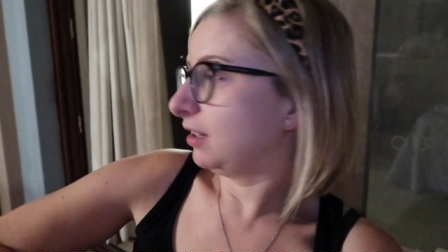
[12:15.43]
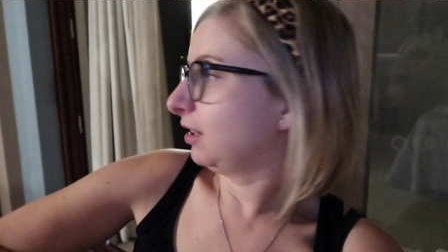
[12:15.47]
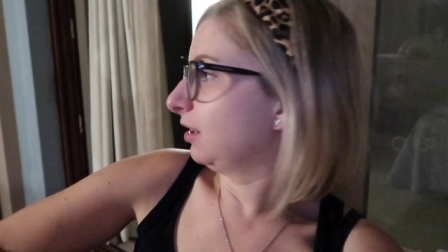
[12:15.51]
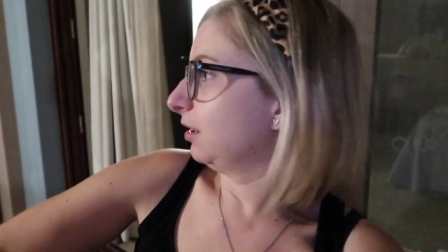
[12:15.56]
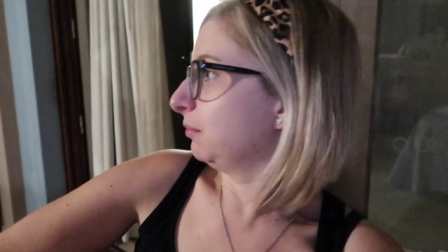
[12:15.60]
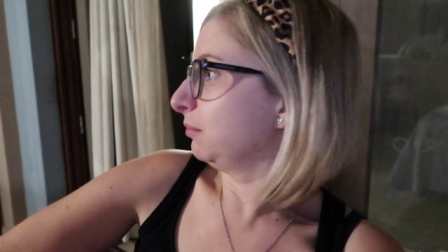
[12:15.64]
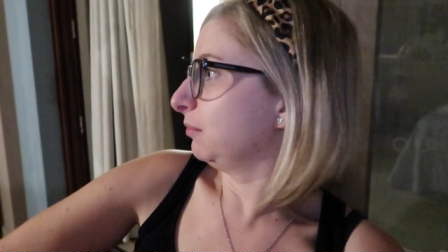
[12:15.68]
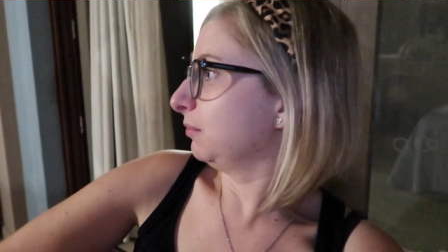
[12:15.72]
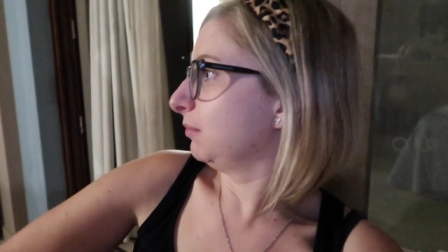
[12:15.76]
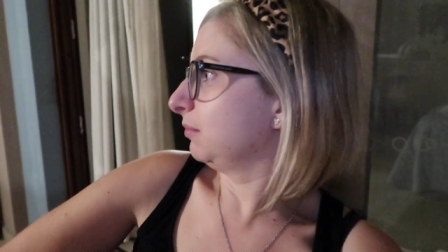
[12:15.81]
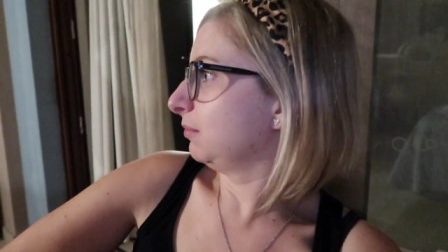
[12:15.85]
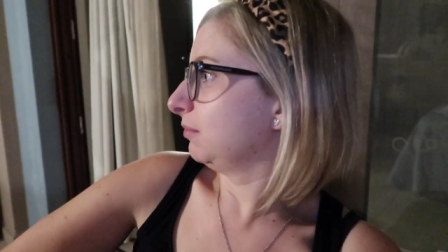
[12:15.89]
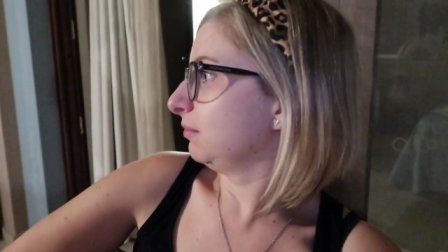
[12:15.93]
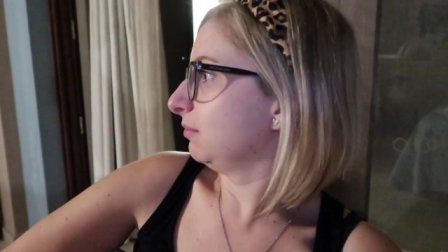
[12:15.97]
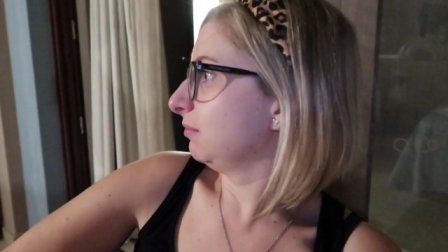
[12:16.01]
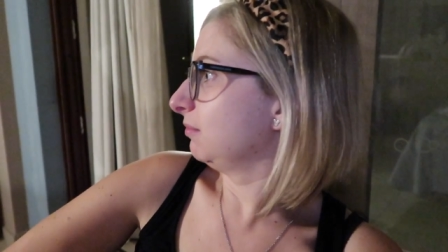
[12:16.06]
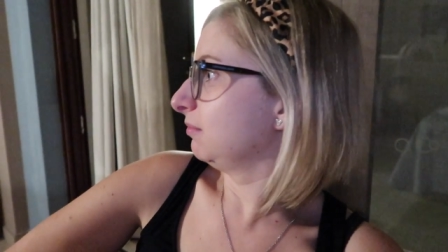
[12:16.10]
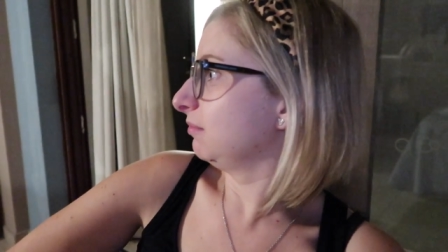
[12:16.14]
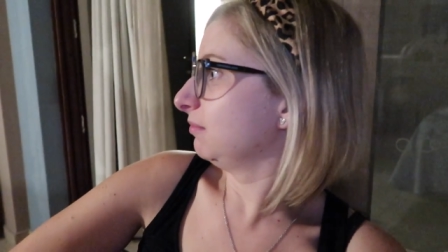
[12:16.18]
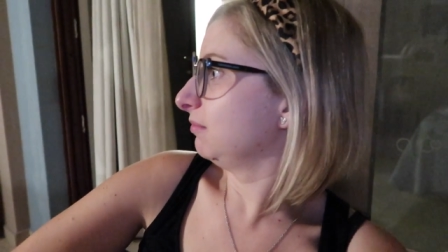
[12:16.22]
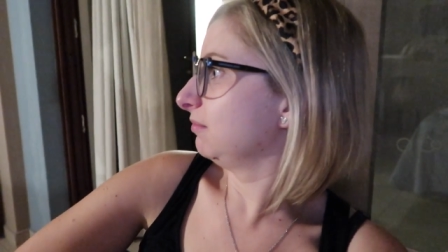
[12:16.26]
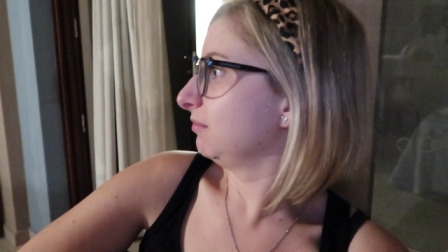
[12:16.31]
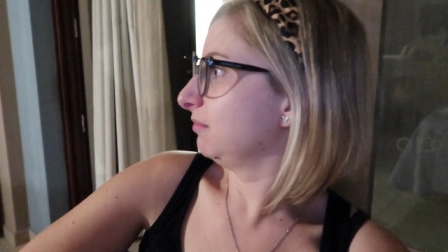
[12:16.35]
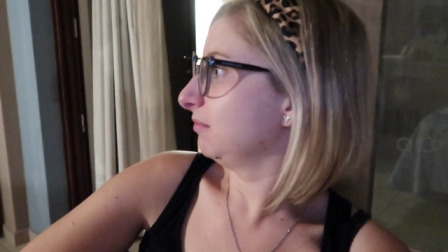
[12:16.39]
um,
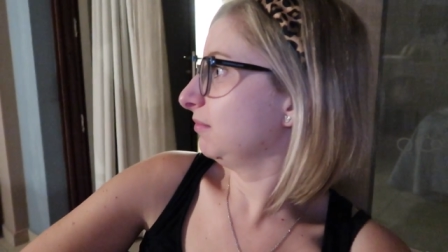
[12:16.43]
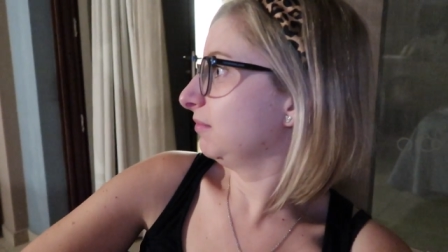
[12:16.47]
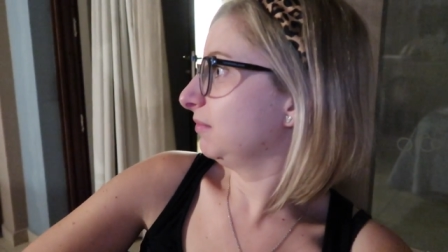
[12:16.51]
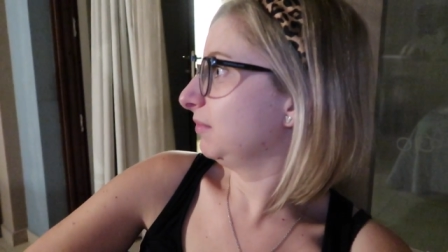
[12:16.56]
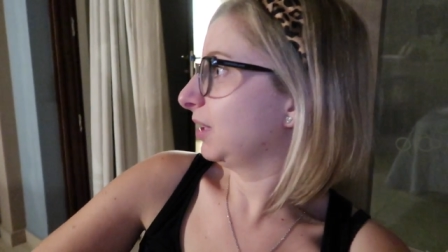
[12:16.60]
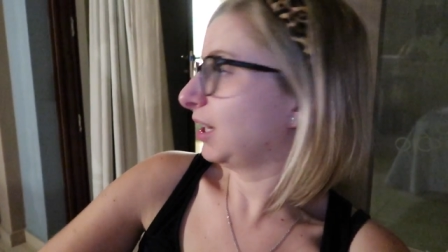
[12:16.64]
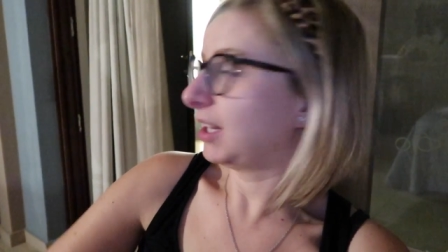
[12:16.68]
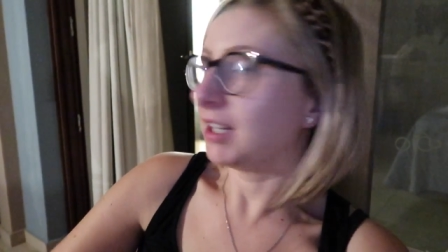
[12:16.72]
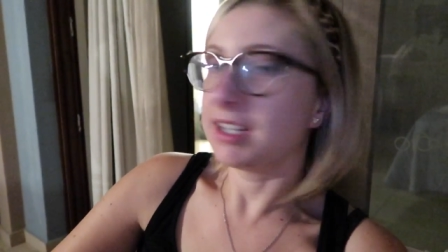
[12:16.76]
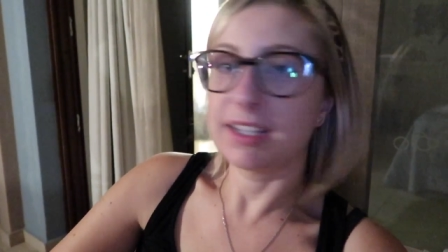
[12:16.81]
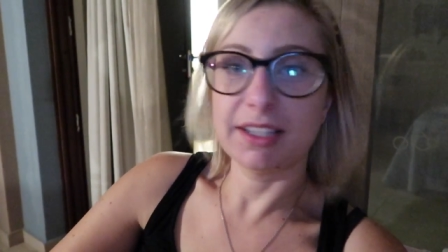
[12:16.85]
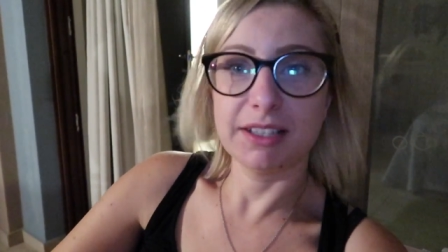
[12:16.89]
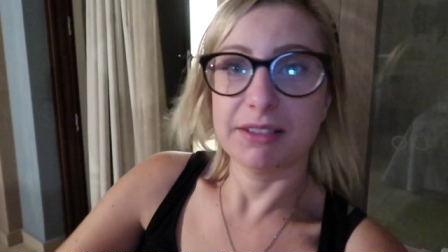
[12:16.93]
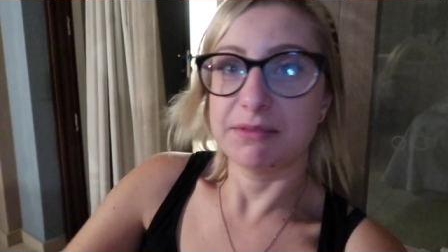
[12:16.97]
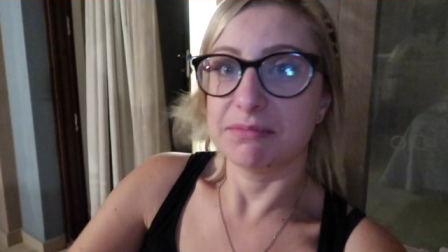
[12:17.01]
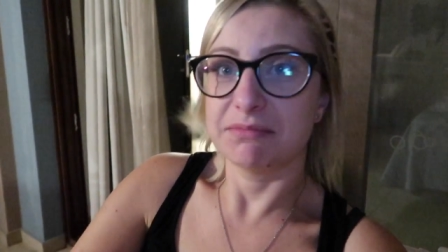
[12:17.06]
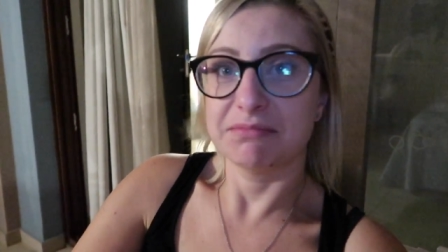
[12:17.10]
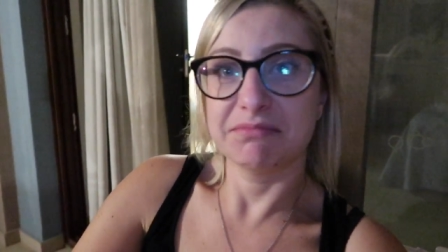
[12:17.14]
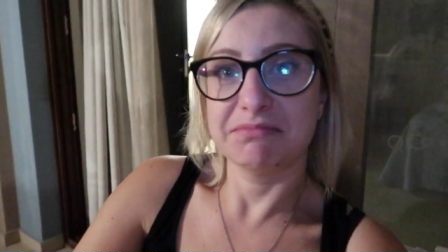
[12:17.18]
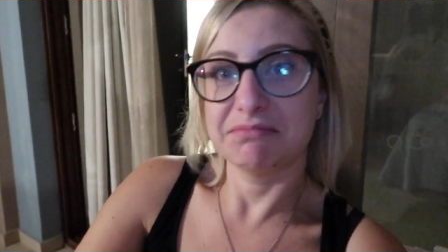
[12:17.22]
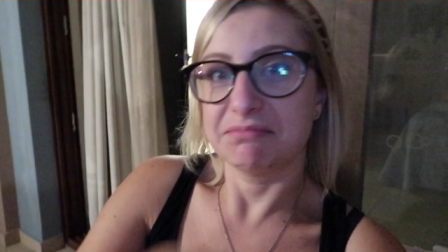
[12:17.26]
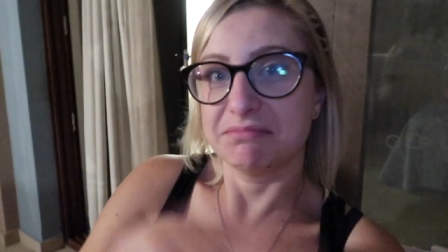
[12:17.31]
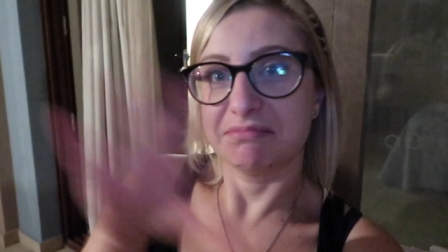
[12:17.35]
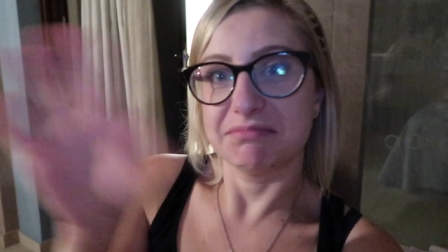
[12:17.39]
like
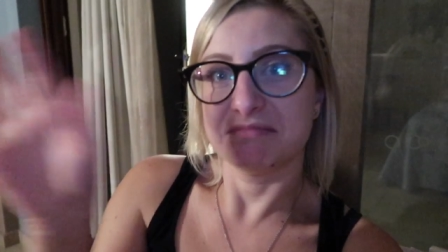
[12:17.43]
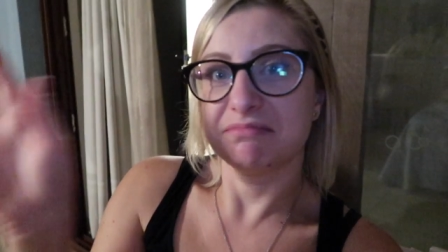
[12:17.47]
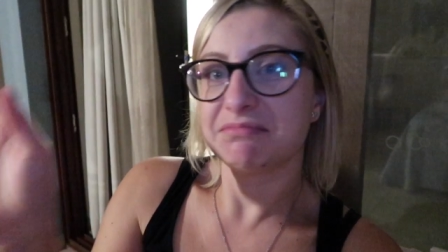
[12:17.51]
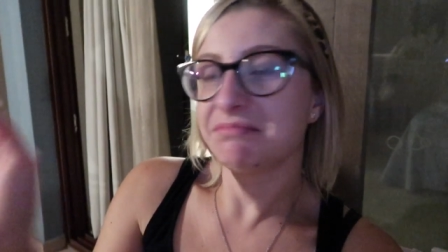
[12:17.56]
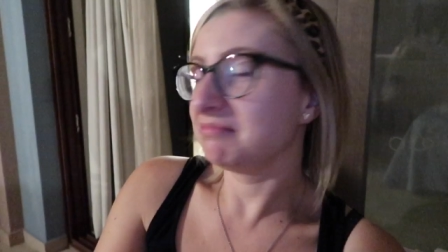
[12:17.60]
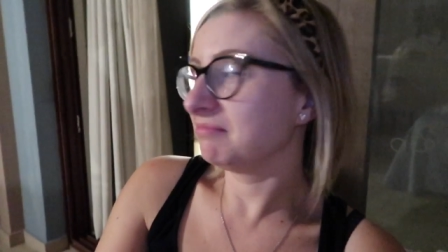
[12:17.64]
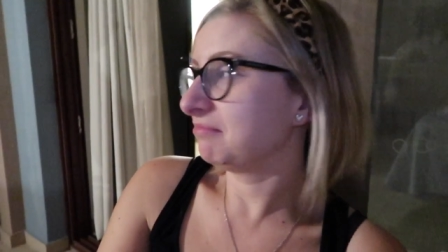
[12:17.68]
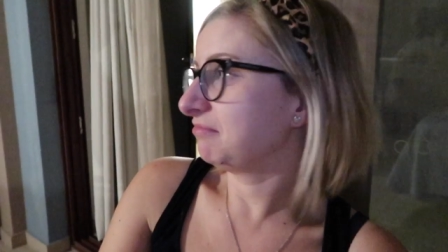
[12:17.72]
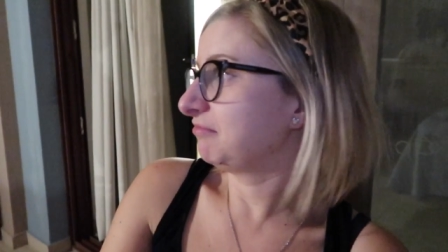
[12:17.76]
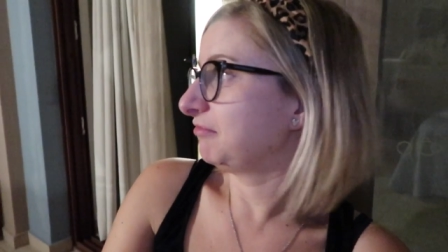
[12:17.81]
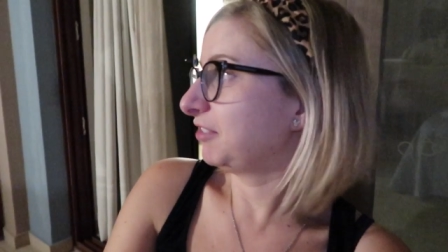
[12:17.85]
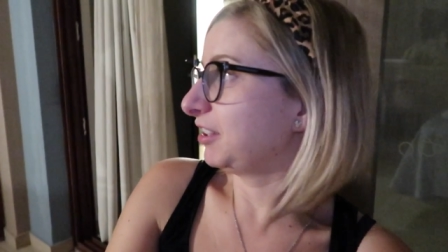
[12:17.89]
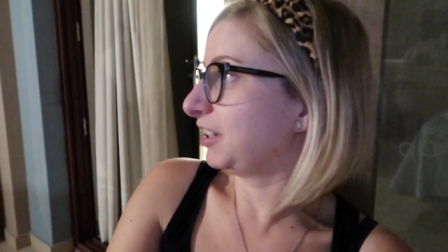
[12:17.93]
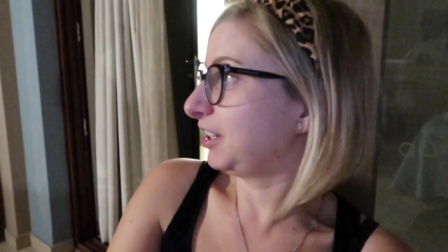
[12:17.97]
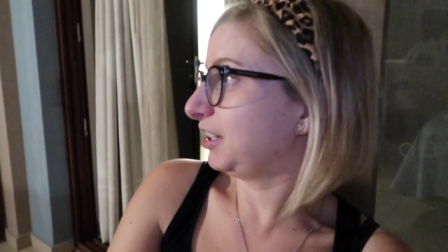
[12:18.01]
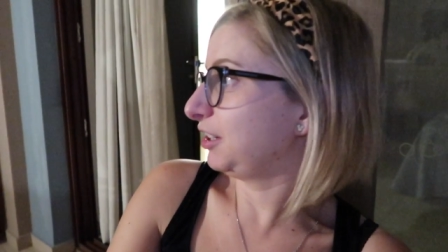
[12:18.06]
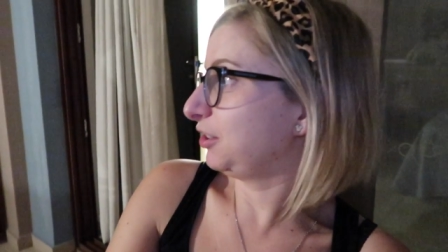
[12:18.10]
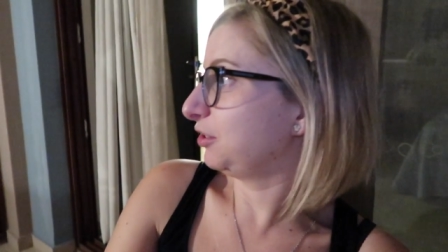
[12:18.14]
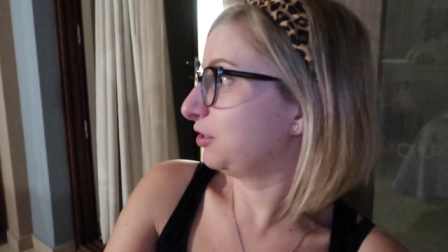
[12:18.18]
really